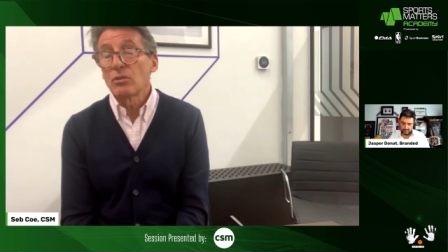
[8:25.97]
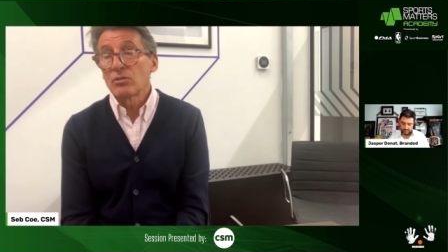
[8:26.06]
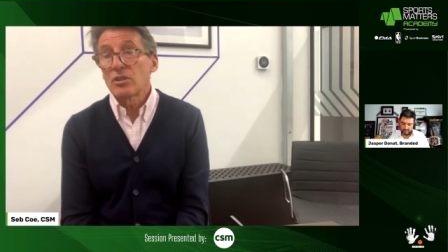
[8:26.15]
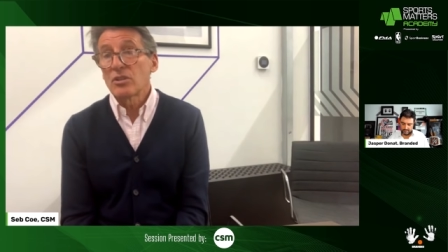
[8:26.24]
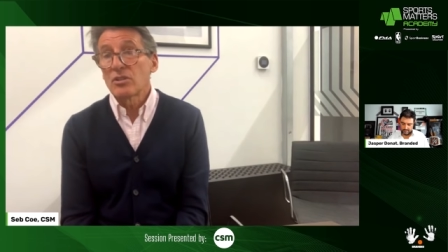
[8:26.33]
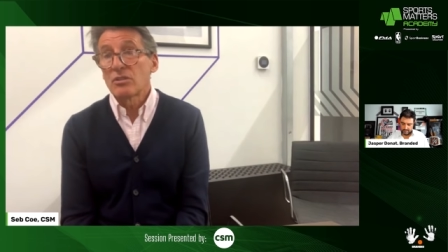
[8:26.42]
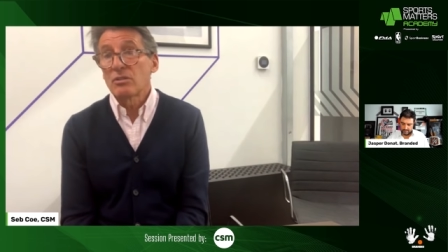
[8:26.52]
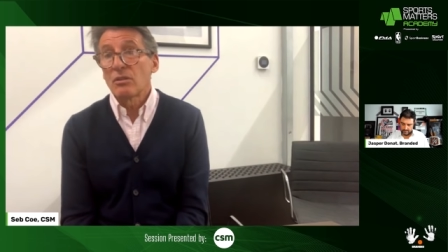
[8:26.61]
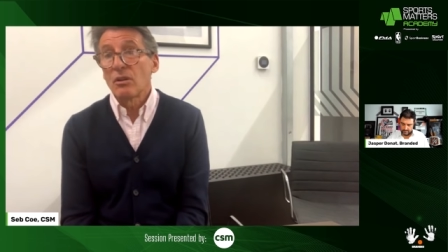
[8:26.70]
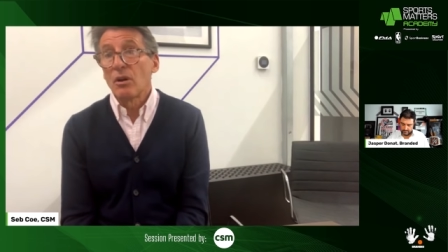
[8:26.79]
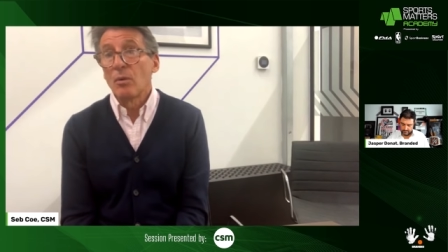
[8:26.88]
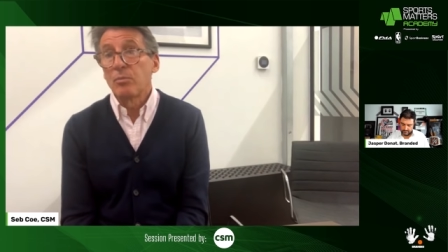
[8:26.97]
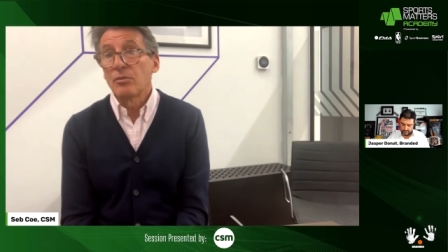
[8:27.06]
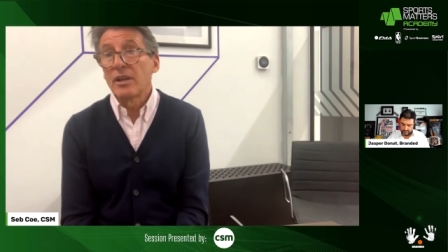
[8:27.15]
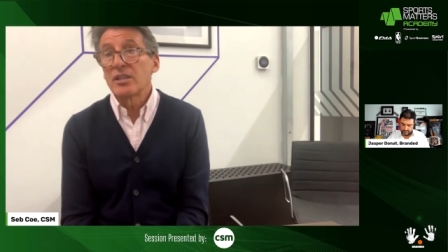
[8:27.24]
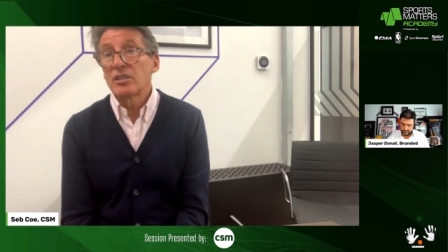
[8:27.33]
not just
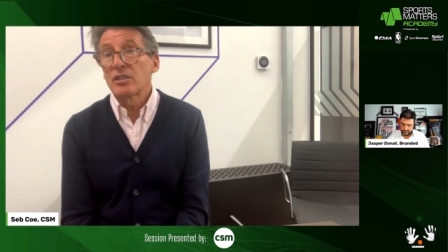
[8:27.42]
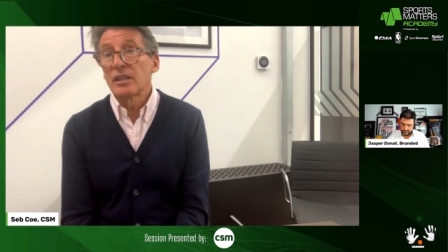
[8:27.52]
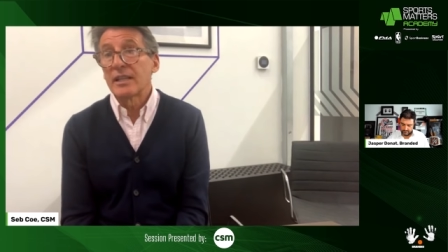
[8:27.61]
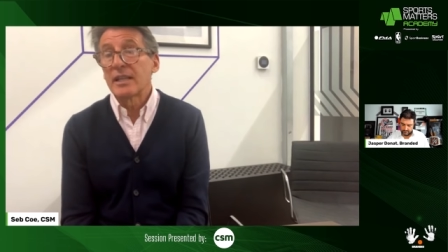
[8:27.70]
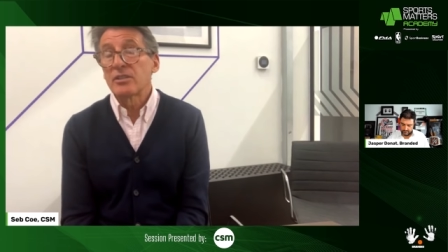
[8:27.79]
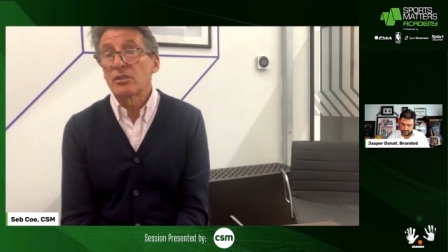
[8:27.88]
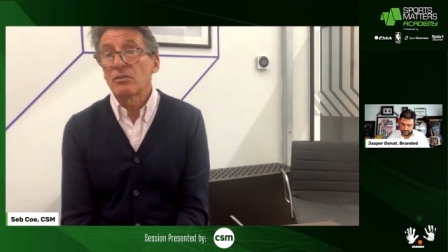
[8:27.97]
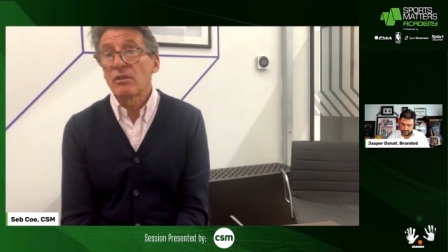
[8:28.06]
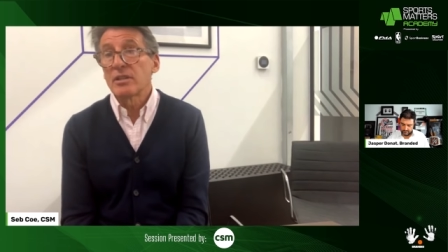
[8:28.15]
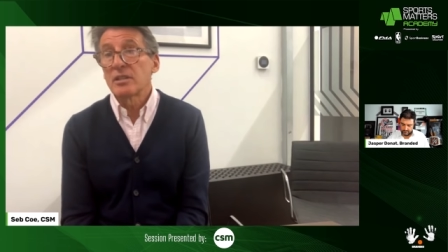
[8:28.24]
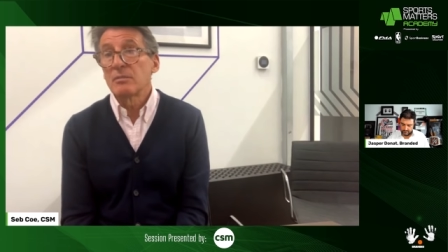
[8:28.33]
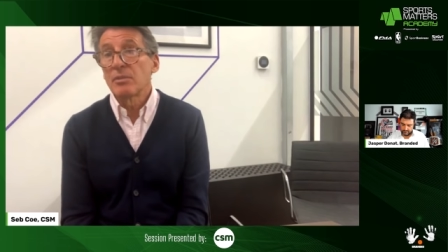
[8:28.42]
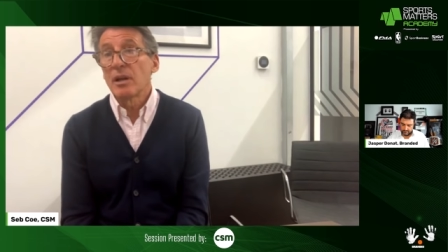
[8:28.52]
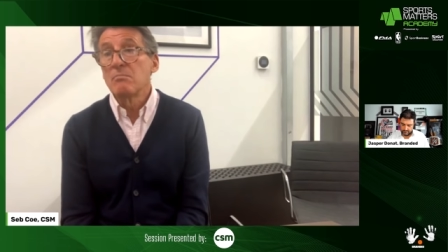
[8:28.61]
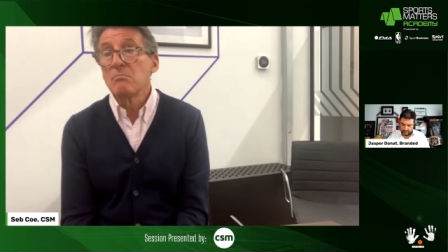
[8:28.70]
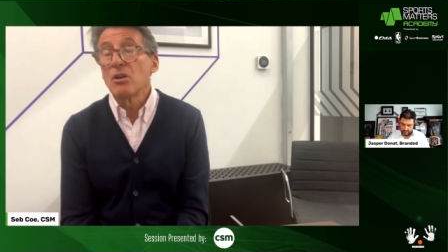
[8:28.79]
operationally integrated,
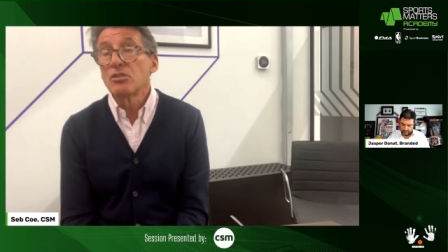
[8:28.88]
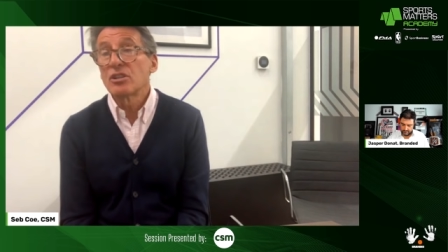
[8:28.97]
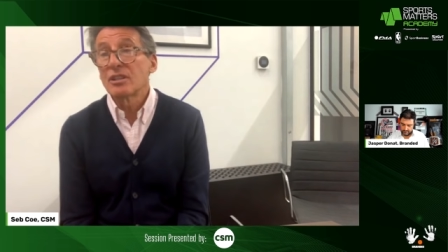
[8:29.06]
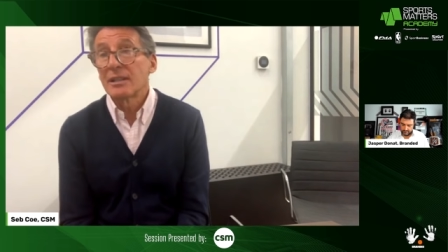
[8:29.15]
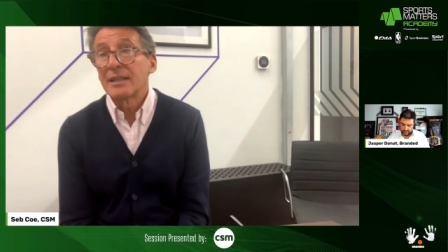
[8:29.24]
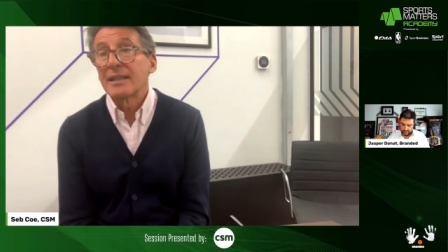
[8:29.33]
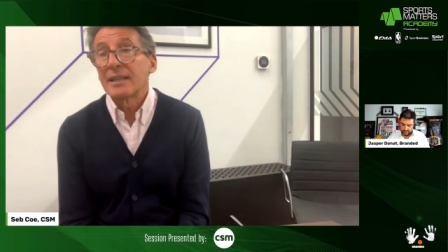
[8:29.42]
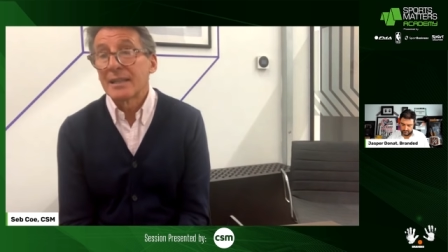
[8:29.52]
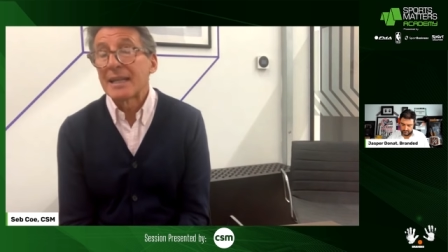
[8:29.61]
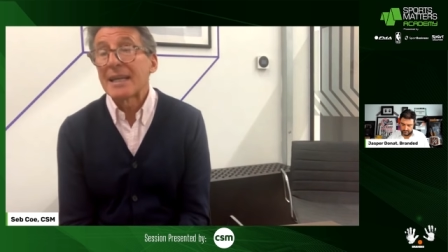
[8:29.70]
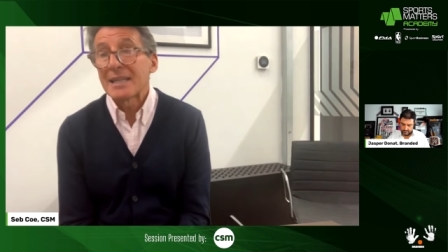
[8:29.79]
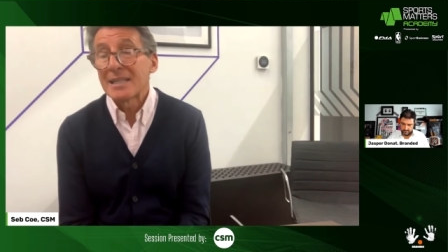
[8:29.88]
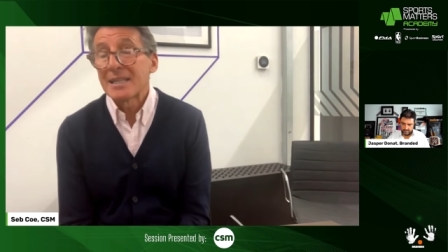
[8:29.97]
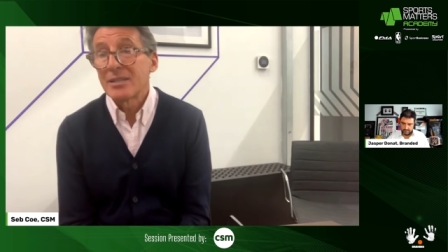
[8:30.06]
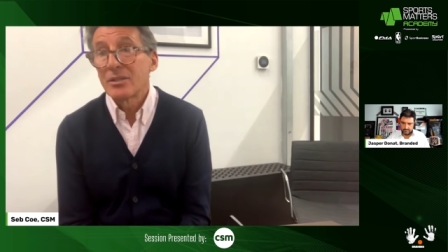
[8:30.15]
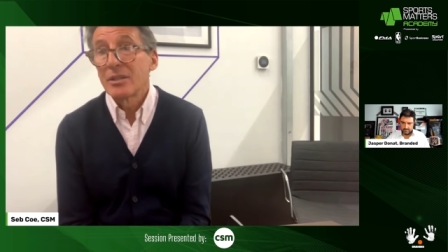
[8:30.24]
but emotionally
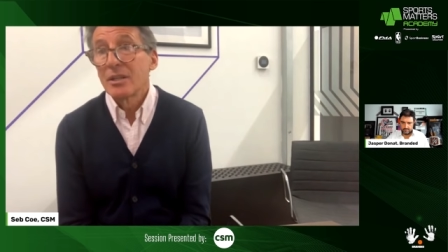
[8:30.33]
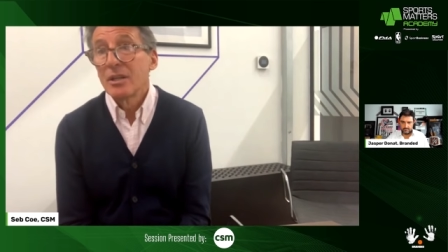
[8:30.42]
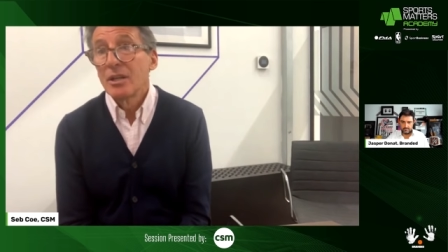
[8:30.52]
connected